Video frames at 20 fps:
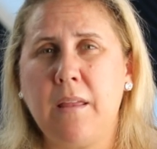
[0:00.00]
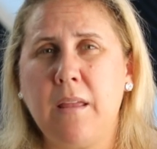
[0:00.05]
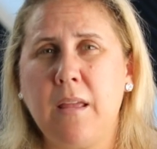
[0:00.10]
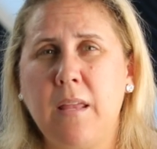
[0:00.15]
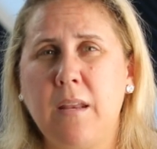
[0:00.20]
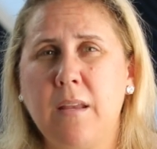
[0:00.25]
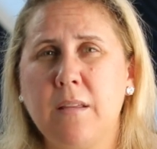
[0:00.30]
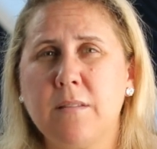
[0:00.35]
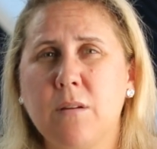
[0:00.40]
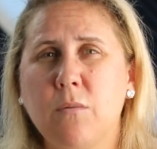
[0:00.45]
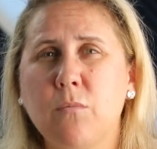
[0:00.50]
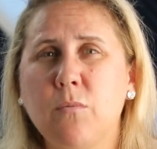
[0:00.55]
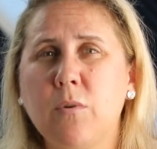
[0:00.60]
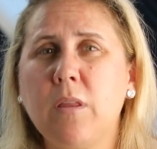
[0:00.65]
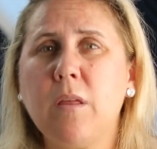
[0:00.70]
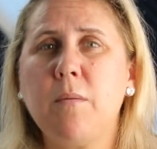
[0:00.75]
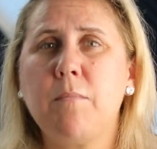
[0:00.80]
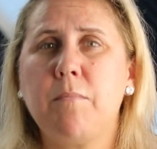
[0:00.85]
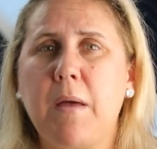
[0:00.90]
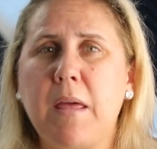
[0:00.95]
and it's a
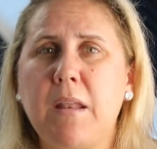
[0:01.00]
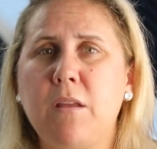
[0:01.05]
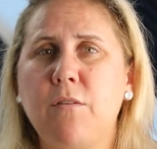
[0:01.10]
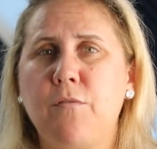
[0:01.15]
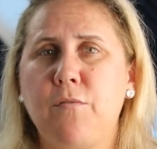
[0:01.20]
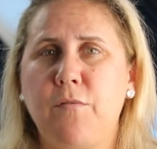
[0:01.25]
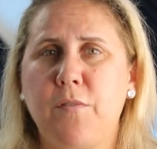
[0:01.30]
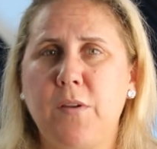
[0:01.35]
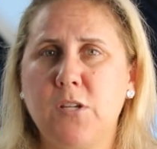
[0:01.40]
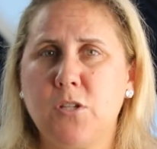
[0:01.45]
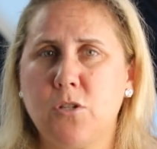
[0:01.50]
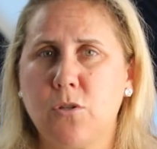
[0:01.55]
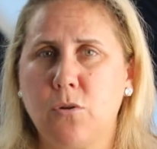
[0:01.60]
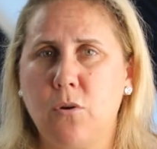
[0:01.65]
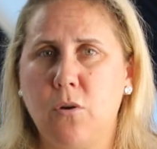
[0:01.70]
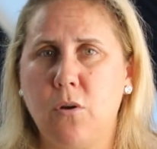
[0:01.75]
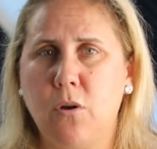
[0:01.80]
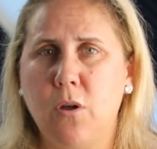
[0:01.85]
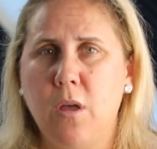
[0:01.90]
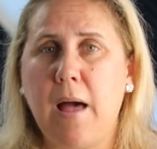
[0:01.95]
really
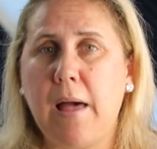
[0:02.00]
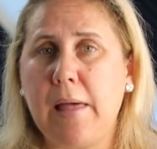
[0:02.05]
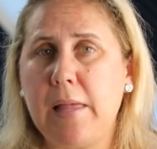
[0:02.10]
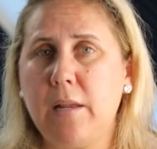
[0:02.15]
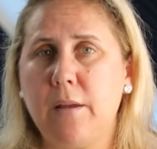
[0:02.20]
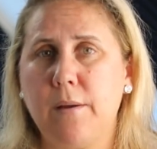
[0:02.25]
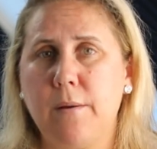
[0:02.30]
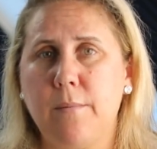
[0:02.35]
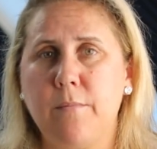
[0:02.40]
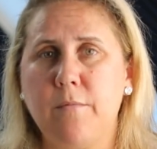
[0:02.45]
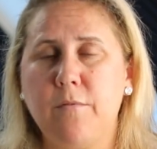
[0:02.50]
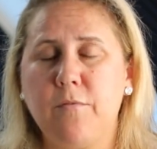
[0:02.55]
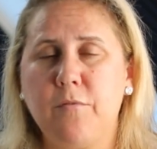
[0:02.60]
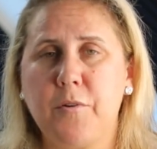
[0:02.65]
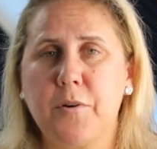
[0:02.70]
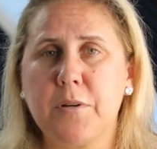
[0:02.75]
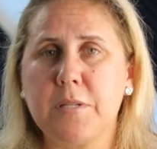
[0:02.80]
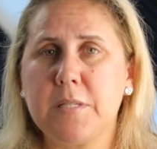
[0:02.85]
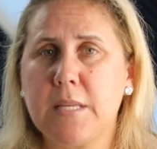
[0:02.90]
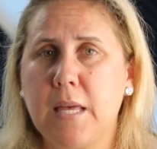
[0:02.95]
beneficial item
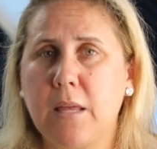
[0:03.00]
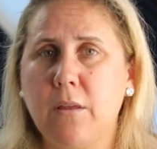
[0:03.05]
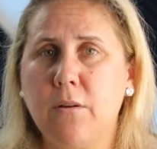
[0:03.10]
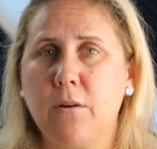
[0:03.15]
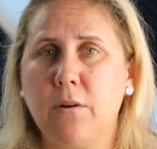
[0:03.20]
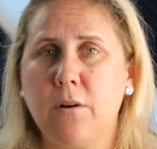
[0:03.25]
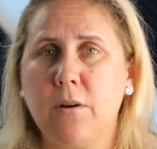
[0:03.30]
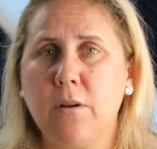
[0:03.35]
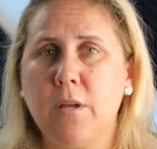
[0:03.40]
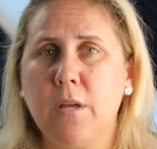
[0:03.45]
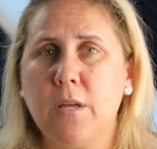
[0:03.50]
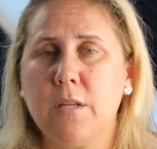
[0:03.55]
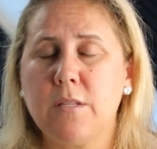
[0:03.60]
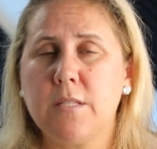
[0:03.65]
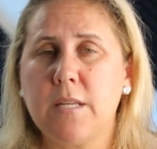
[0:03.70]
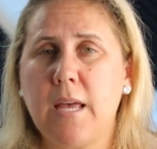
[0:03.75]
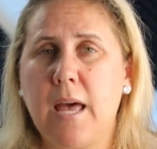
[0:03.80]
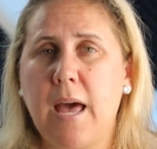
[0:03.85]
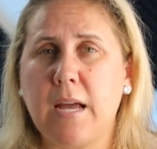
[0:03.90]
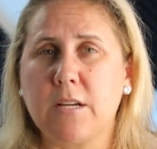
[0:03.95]
for a seller
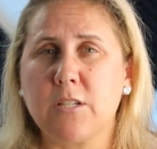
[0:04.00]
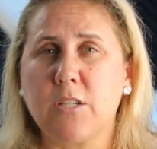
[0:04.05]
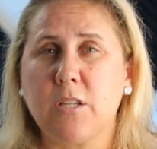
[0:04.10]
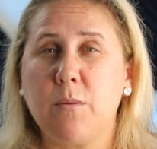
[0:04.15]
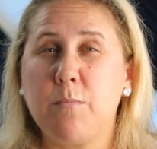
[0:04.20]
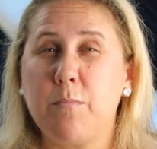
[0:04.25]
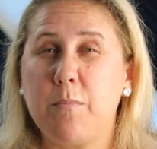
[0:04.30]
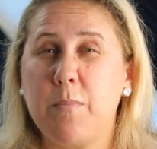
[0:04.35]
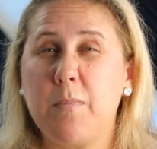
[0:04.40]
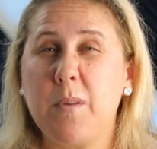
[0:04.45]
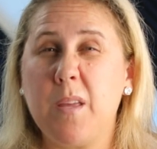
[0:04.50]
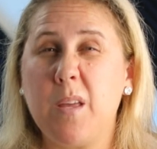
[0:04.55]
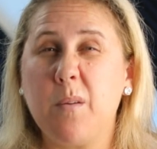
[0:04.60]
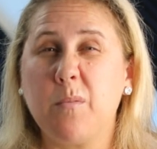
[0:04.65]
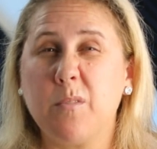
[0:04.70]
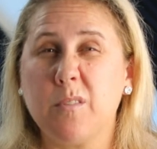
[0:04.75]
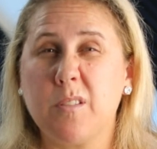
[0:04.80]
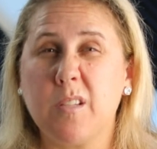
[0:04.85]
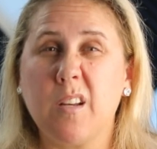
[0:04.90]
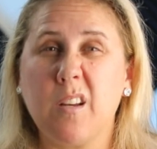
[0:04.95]
to actually be
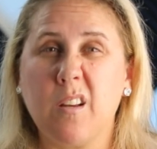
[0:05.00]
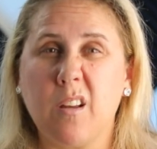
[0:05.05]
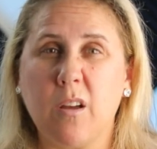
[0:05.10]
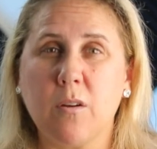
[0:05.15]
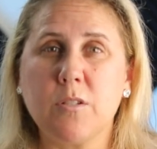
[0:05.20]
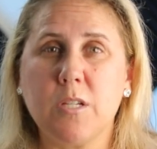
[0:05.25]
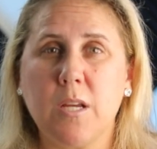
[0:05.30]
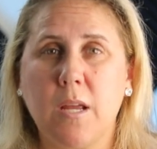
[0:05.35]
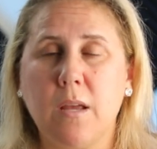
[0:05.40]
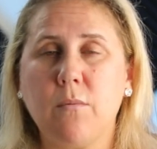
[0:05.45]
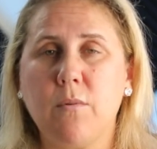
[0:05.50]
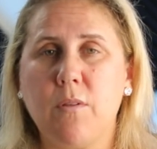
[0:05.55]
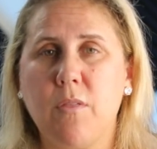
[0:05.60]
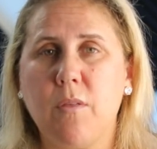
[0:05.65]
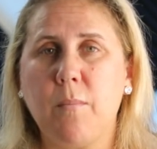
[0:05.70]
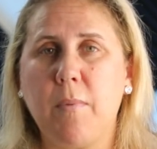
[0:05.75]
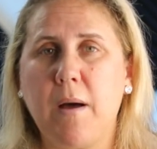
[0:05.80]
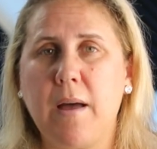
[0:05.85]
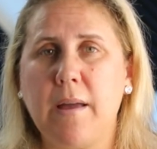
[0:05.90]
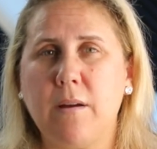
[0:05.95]
able to negotiate with
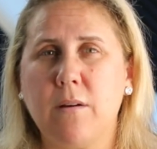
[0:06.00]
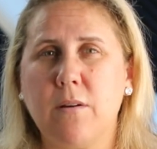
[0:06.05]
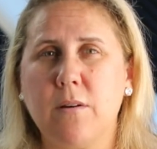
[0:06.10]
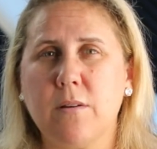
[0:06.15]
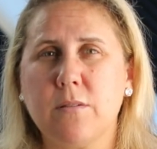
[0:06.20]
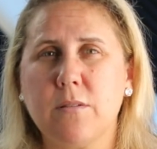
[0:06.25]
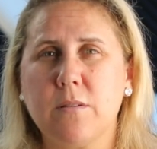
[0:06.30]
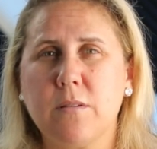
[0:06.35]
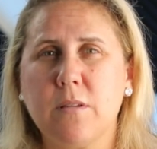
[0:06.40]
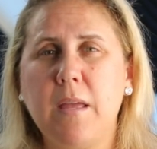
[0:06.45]
the buyers.